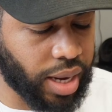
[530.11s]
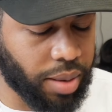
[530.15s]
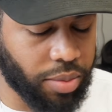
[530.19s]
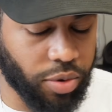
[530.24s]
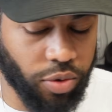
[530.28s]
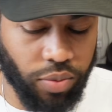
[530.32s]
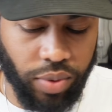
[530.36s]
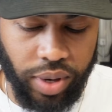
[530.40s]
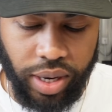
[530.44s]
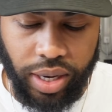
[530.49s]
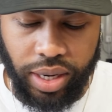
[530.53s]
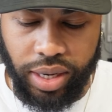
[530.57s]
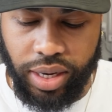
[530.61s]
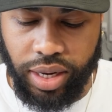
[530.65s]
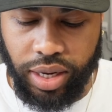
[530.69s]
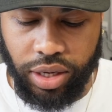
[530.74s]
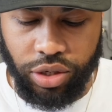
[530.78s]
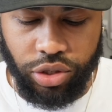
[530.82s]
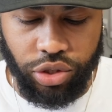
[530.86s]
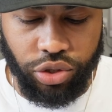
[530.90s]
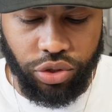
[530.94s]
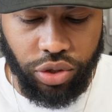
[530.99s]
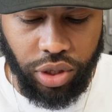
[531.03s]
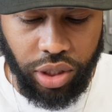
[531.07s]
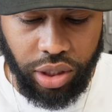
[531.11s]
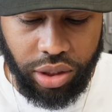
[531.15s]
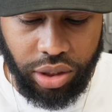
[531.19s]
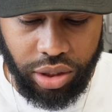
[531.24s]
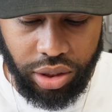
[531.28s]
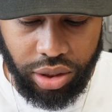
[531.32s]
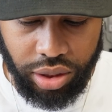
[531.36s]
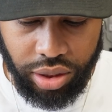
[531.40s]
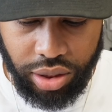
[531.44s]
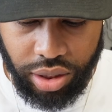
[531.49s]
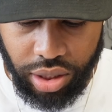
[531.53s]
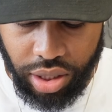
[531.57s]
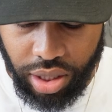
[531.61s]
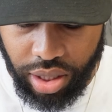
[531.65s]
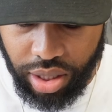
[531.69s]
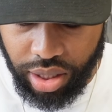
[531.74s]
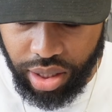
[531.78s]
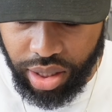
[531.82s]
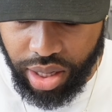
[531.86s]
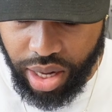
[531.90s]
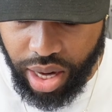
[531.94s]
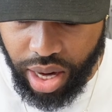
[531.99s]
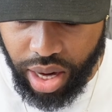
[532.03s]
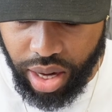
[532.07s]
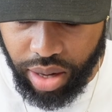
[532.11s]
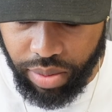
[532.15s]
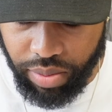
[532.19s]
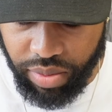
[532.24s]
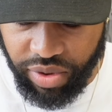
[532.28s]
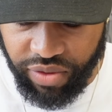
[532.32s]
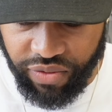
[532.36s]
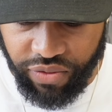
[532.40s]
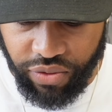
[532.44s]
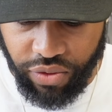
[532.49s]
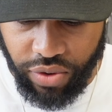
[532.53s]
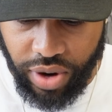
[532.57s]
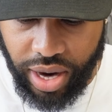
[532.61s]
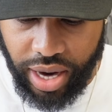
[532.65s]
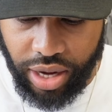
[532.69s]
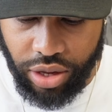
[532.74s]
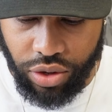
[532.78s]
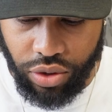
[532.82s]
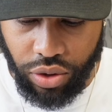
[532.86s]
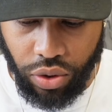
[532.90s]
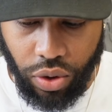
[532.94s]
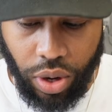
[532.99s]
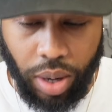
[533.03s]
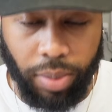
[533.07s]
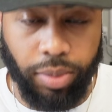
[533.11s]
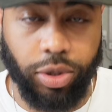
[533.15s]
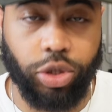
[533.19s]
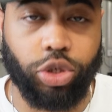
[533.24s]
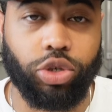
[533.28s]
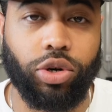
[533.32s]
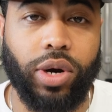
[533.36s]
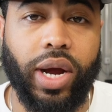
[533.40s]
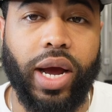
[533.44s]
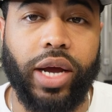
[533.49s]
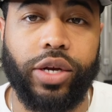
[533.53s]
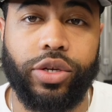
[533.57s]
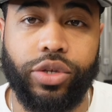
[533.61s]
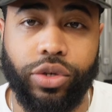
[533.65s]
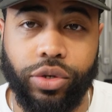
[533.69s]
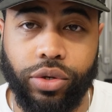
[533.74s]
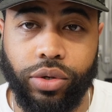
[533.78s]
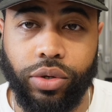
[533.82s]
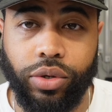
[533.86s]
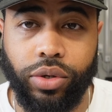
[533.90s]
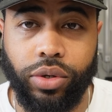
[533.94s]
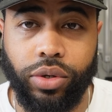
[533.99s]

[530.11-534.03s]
I'm gonna read the instructions and all that before I'm gonna try to.